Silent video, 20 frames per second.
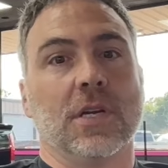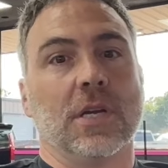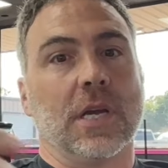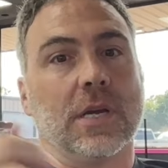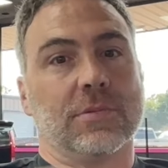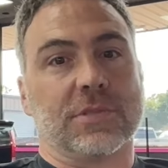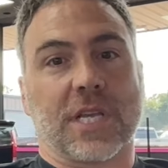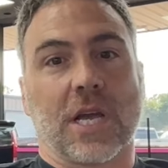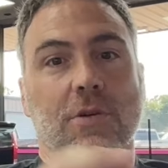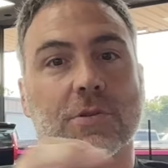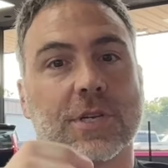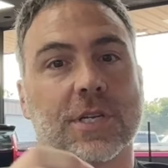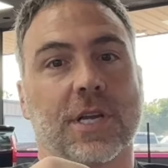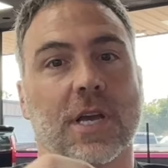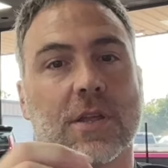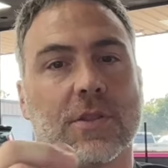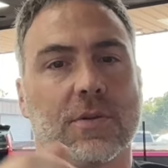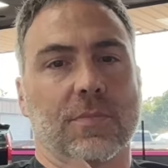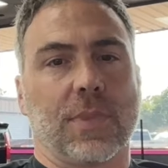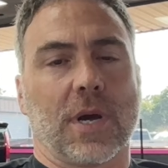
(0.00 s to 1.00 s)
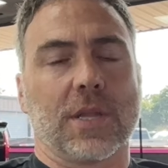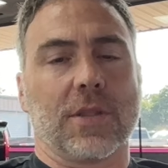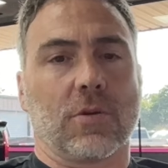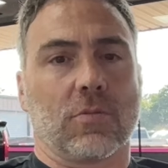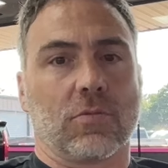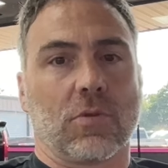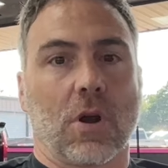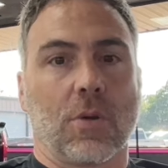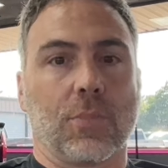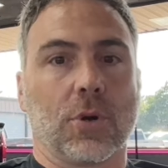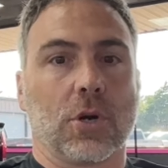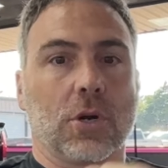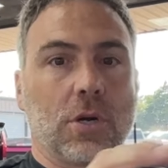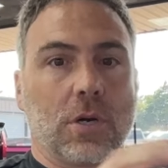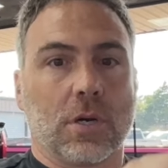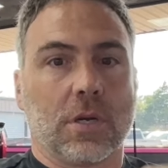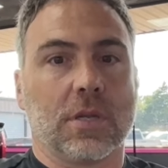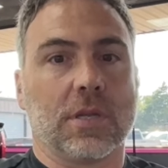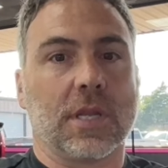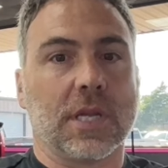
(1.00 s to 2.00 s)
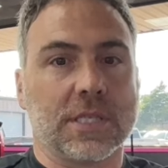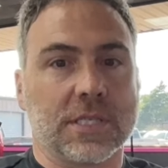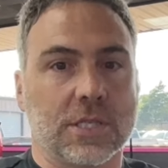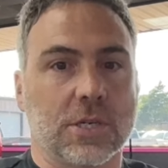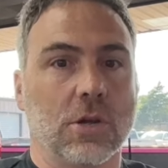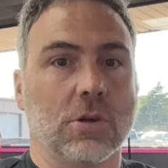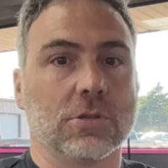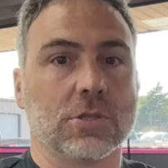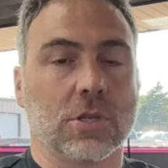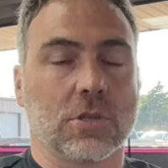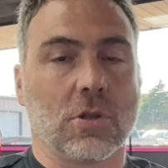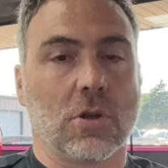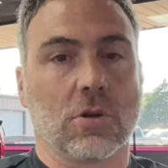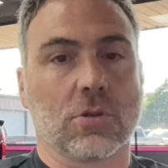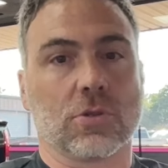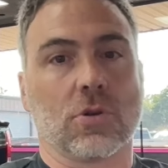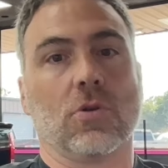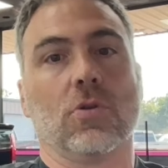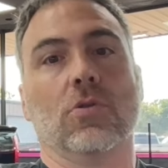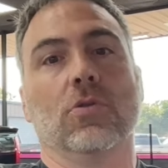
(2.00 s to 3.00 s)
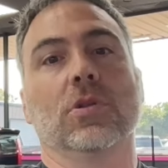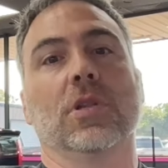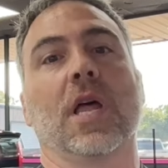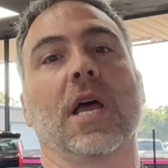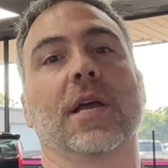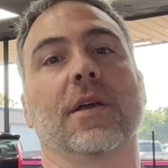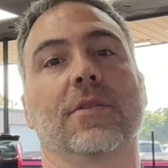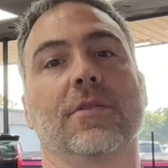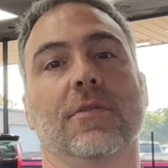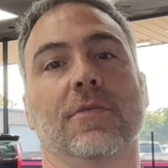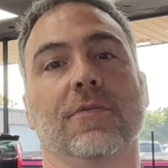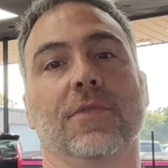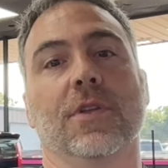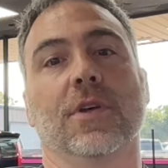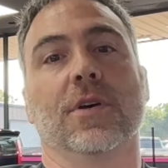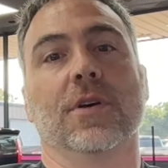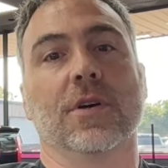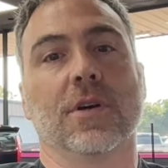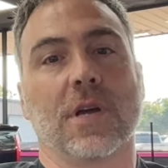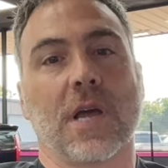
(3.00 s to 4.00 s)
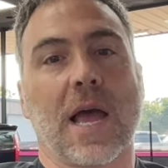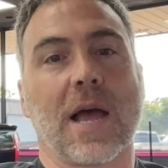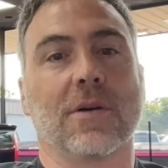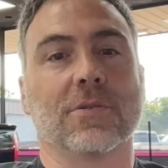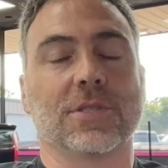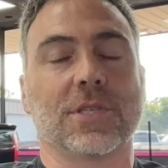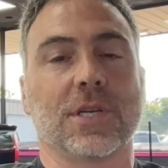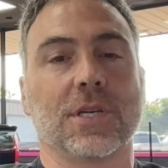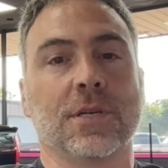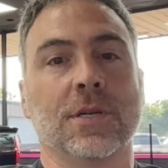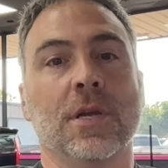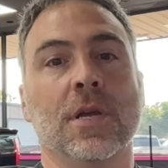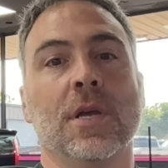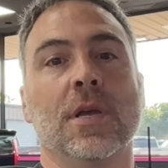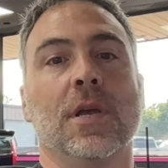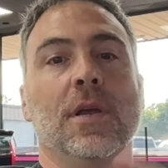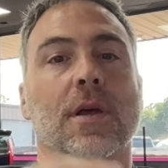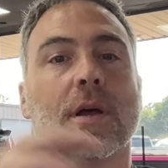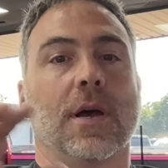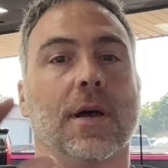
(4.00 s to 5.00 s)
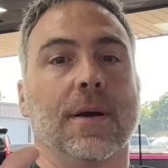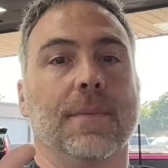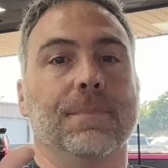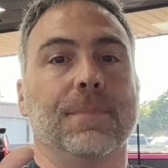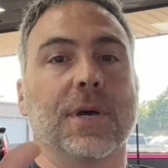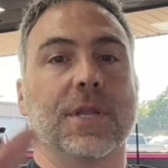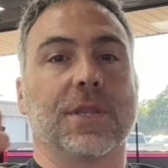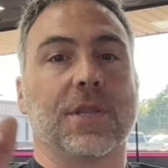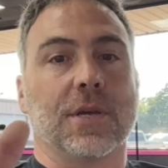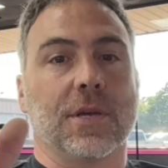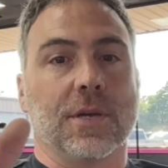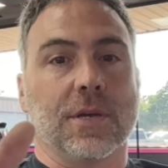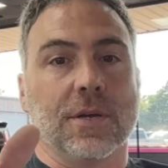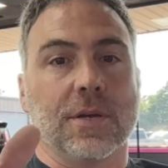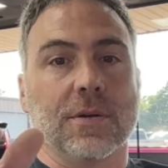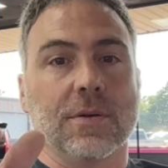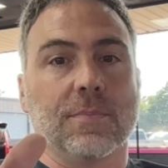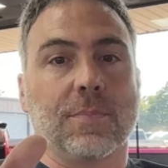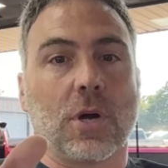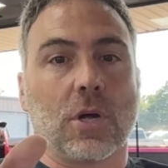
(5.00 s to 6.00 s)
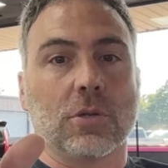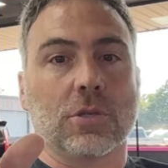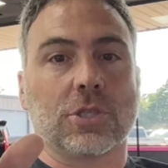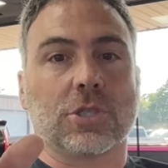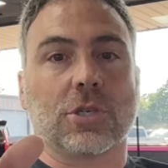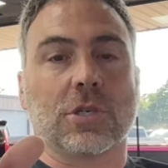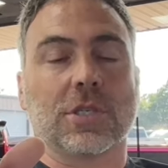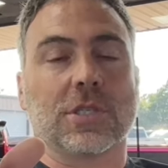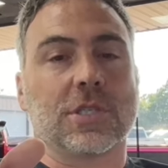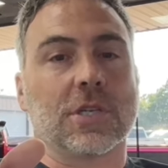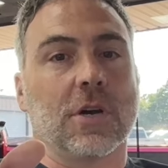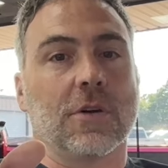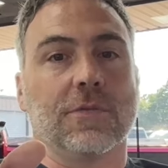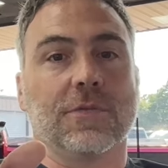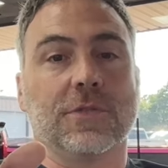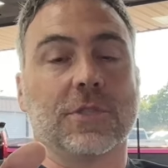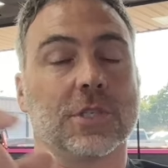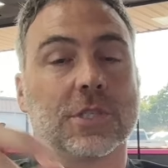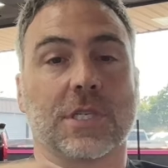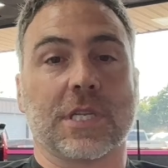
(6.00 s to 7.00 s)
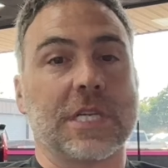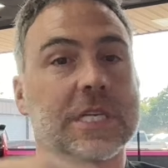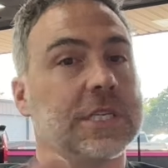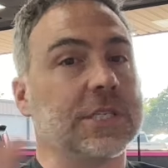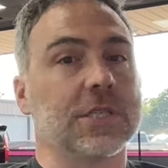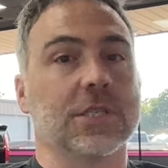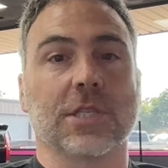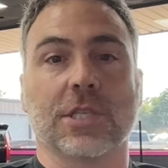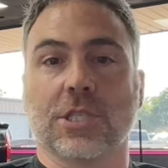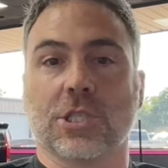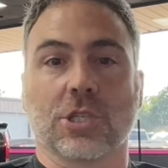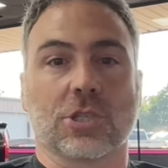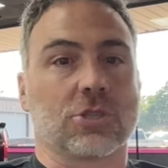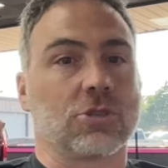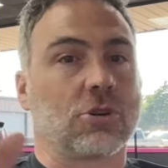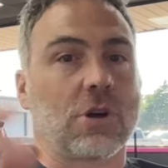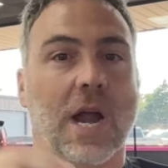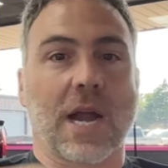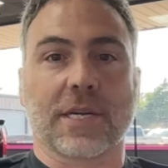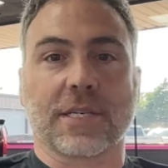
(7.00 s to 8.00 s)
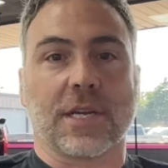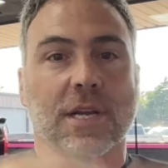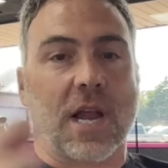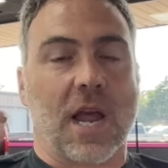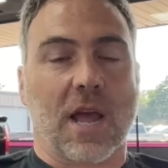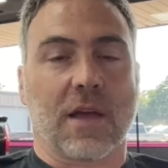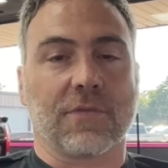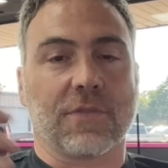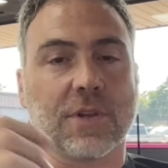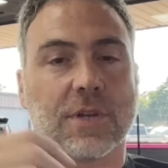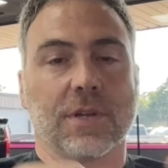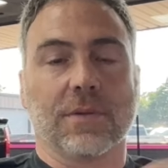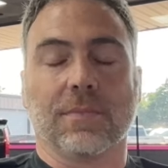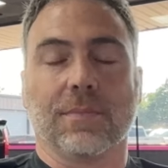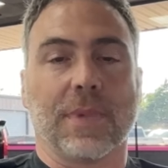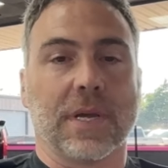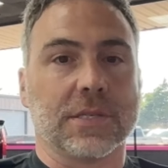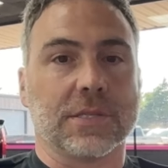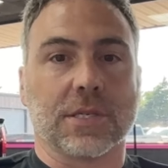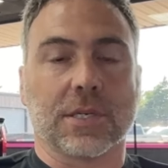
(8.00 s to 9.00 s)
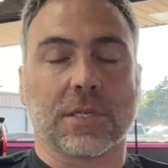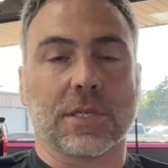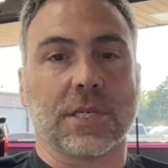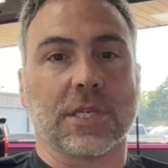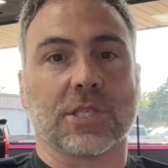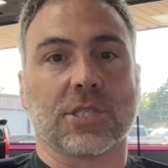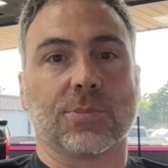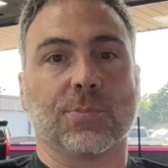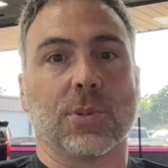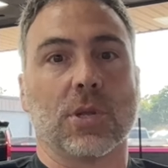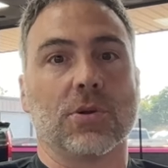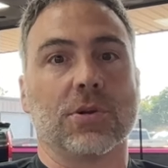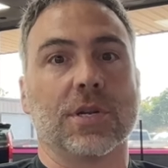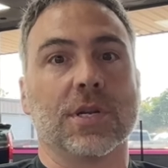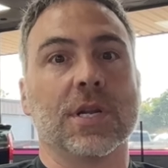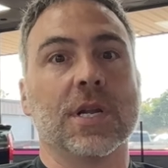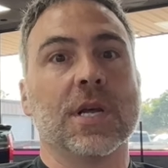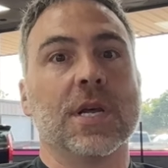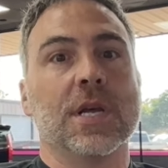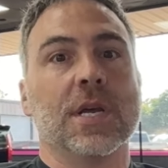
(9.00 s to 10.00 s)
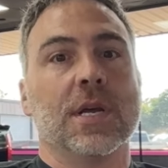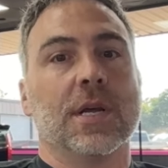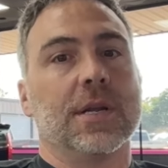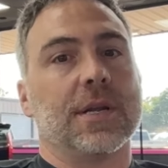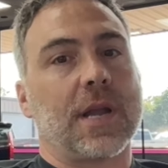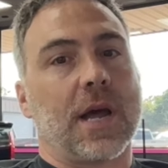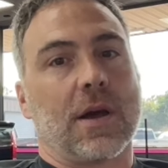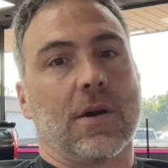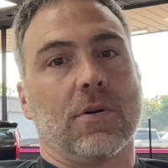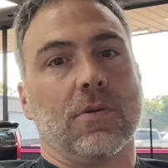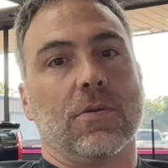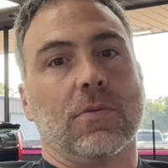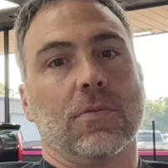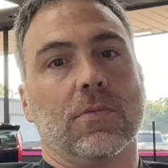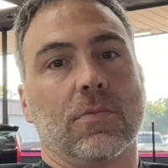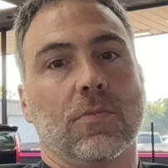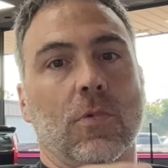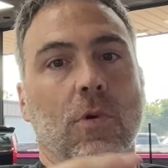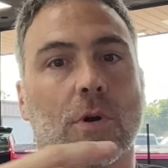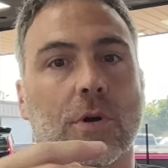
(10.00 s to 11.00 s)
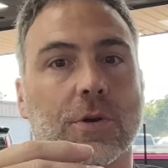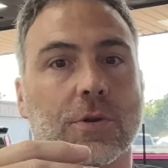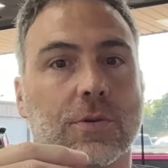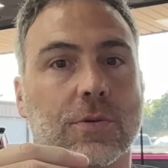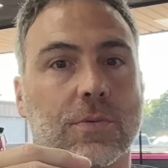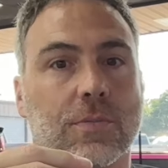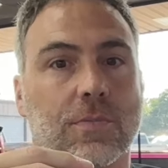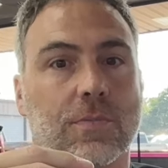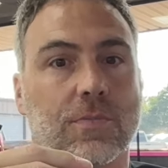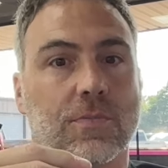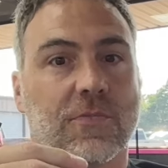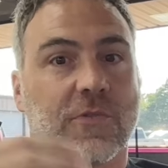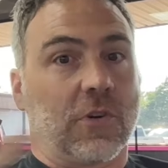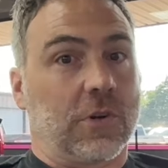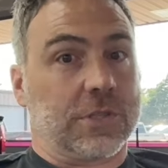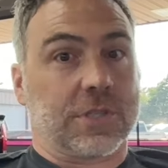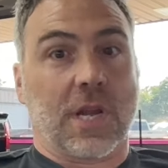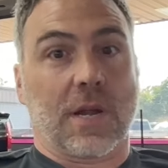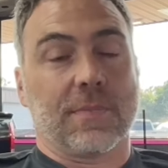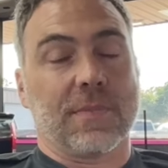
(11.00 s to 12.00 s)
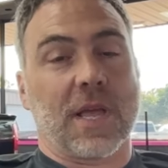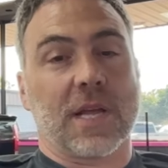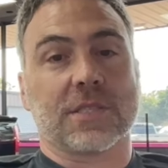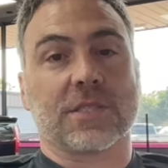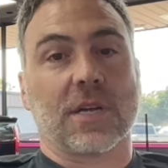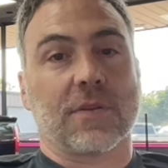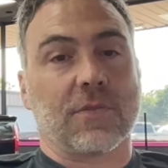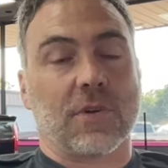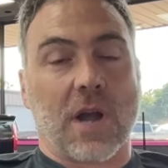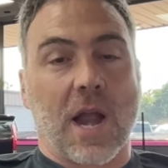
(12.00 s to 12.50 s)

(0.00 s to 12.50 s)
It was held together by the rubber that goes along the whole length of the housing, but the polisher itself just easily just cracked in half and basically exploded. Now, first time that's ever